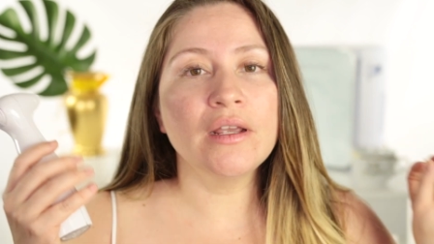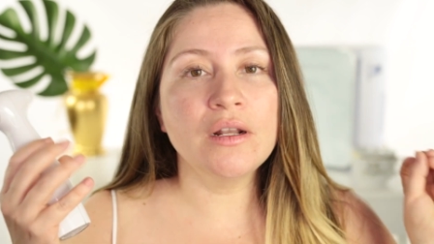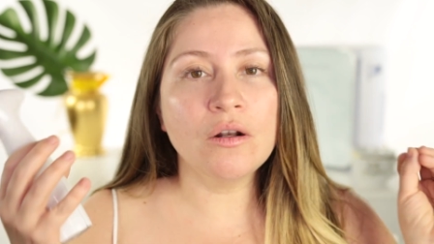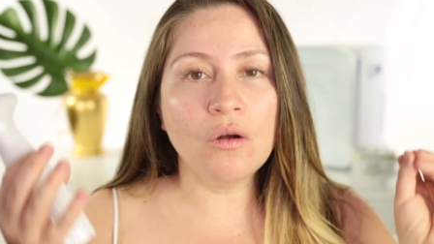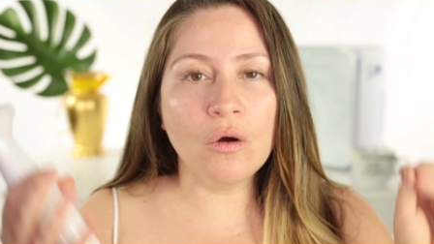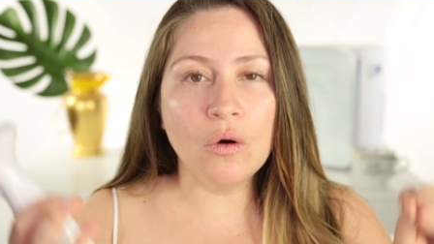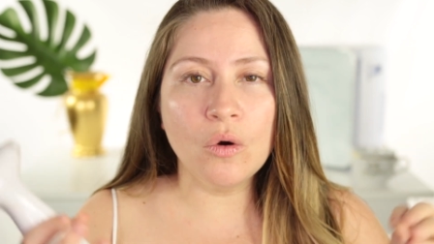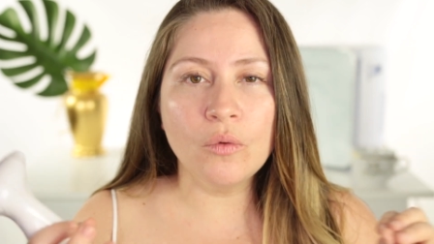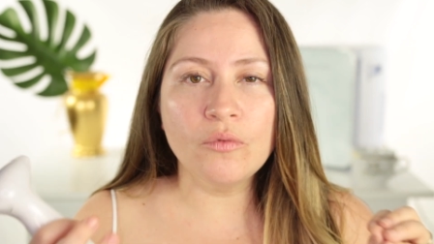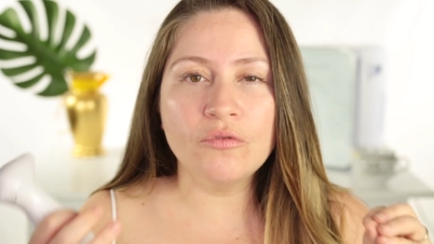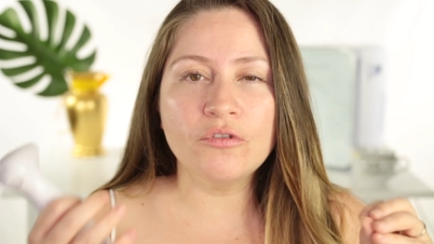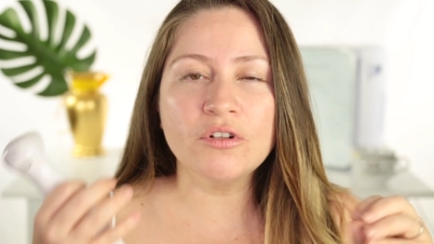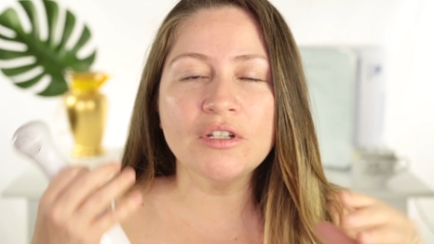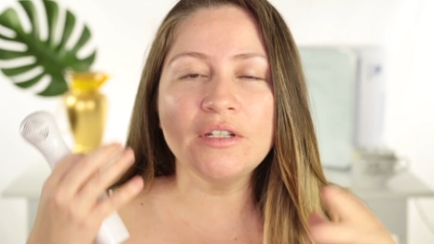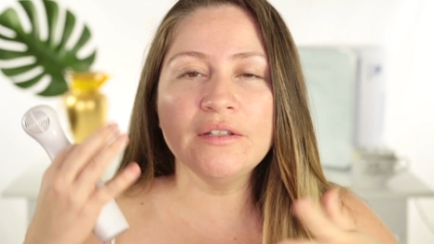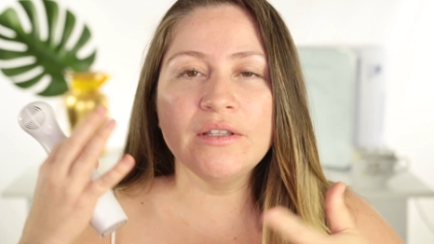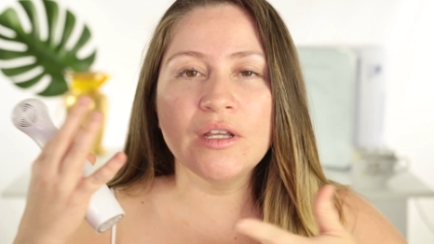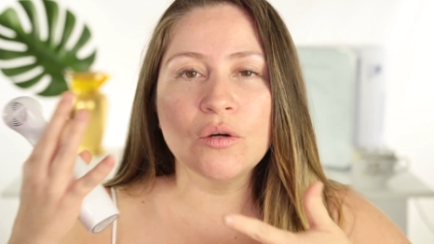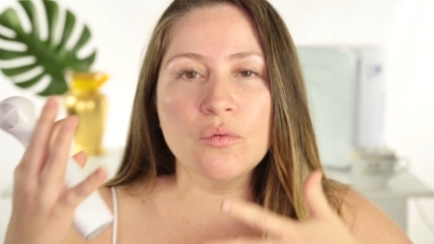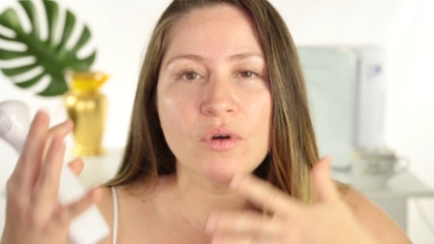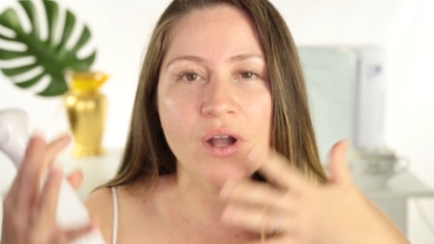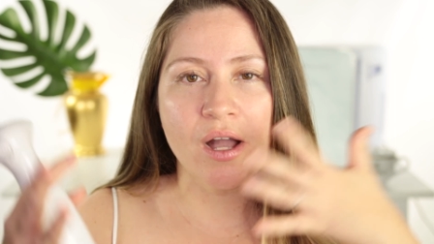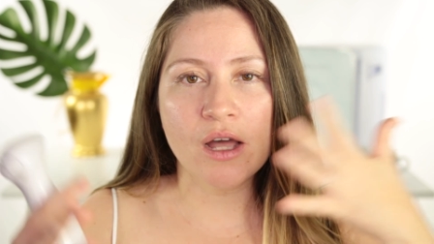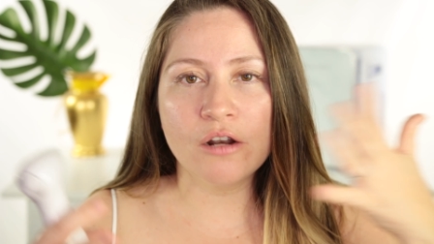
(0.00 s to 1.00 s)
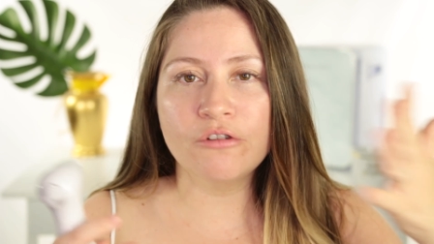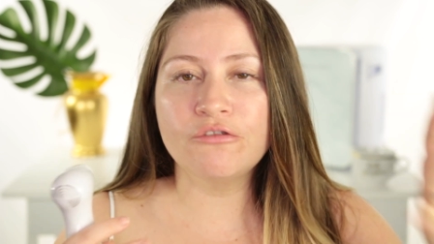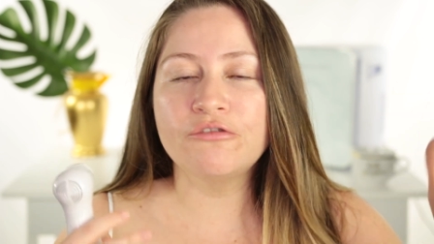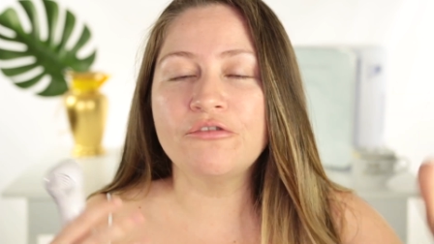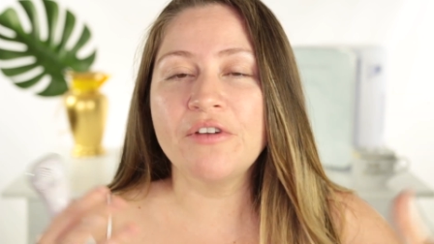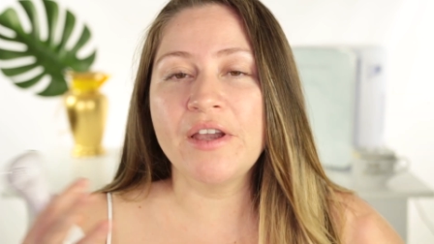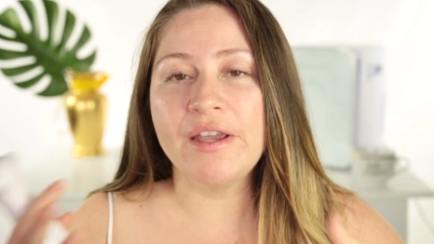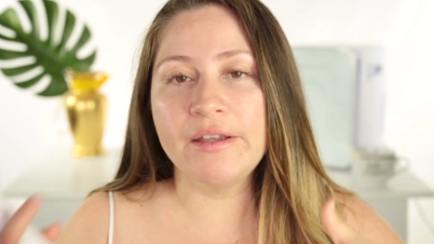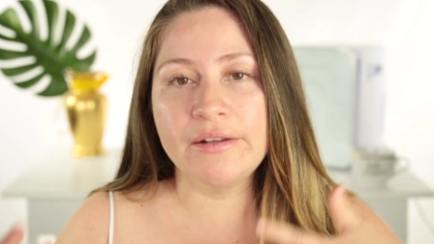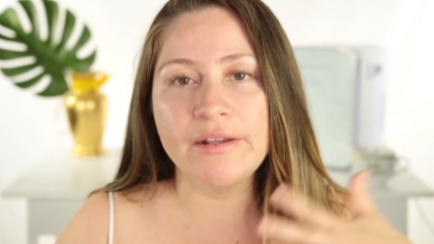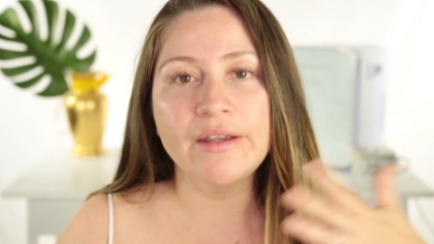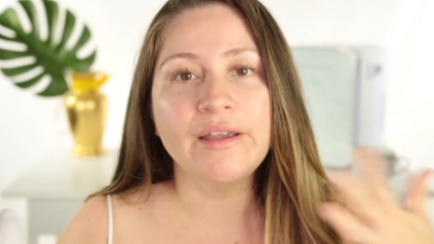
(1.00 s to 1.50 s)
and hopefully they will kind of
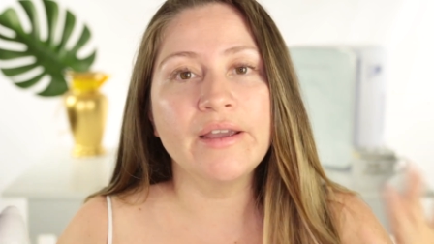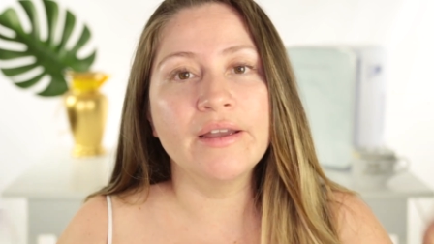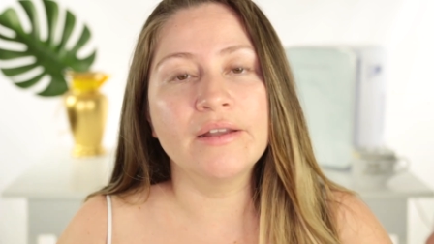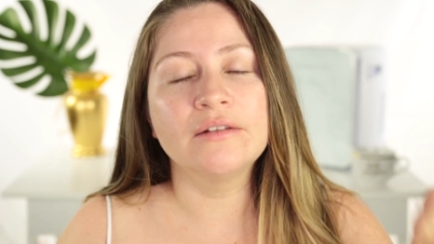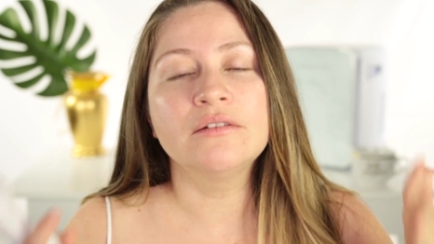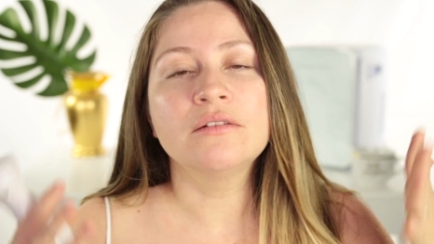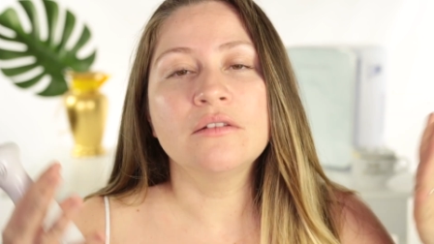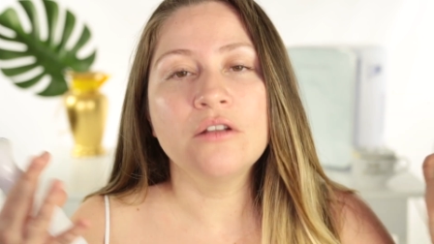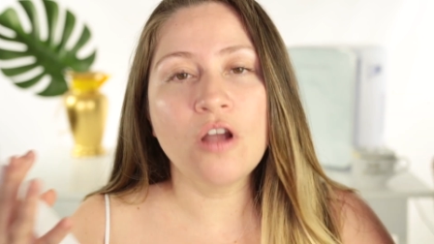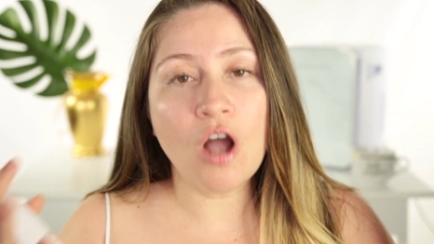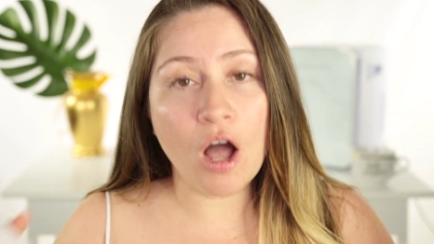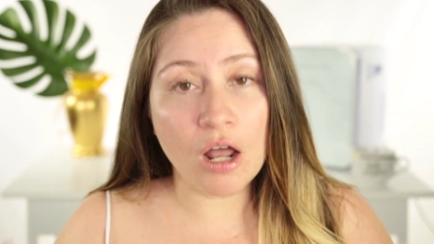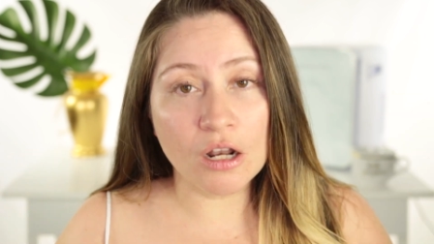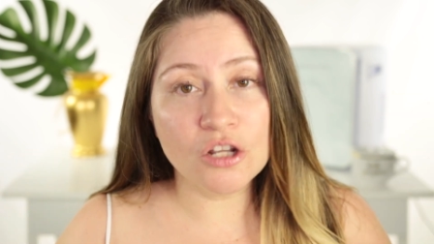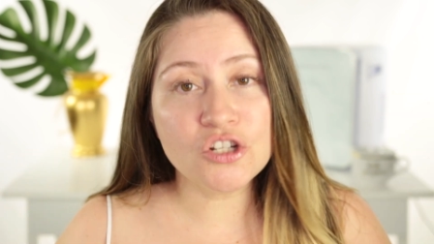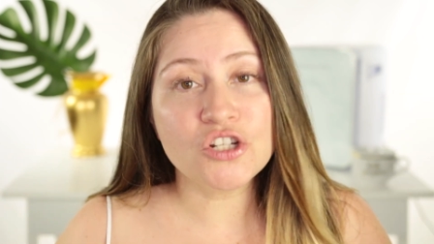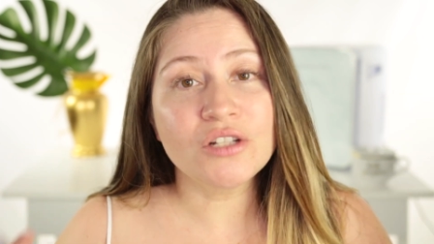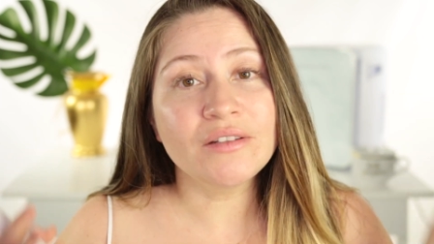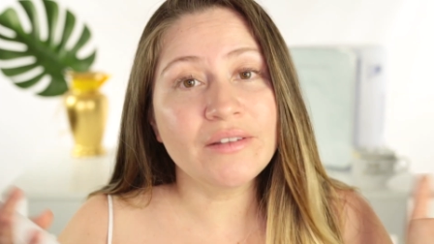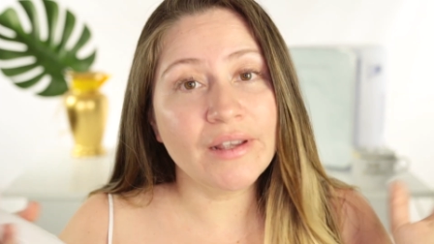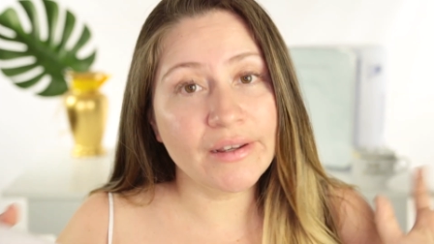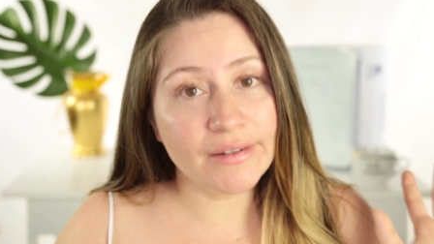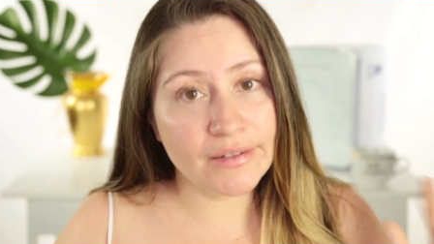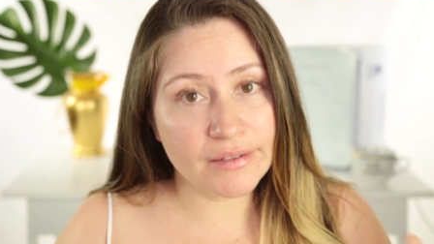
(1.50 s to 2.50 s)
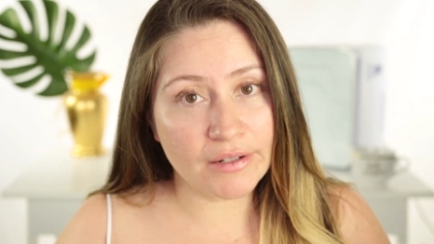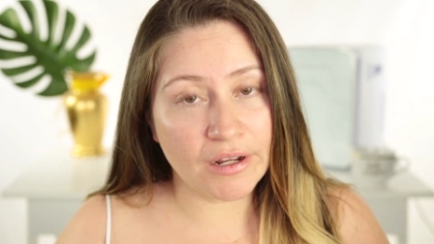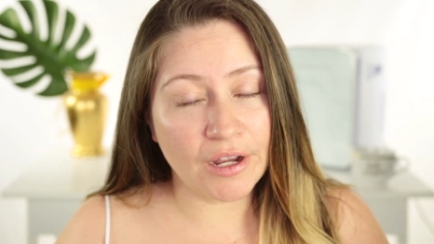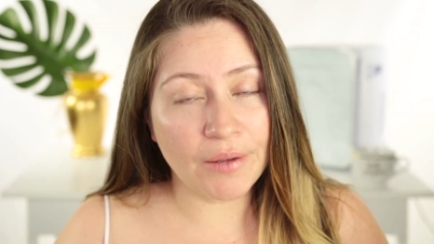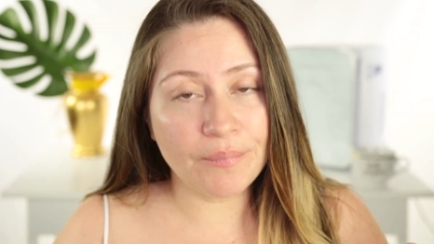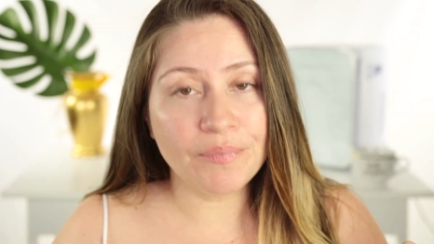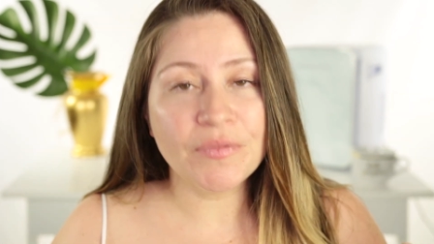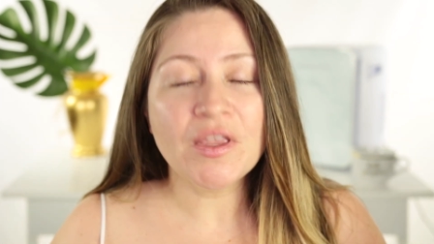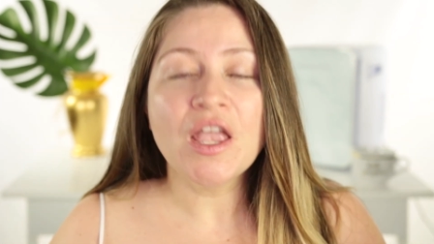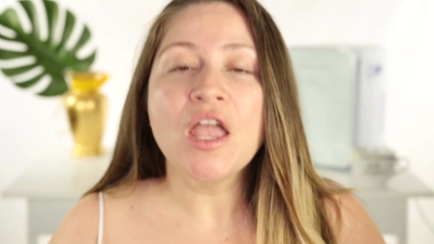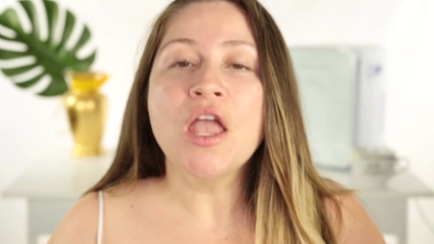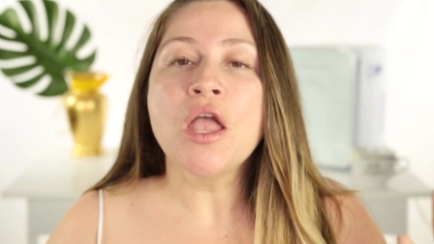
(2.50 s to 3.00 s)
fade again. Collagen takes
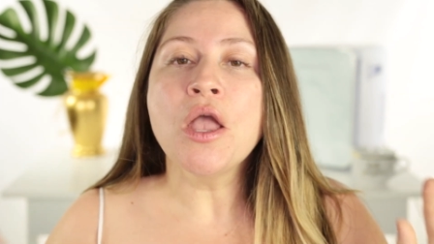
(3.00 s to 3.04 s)
time.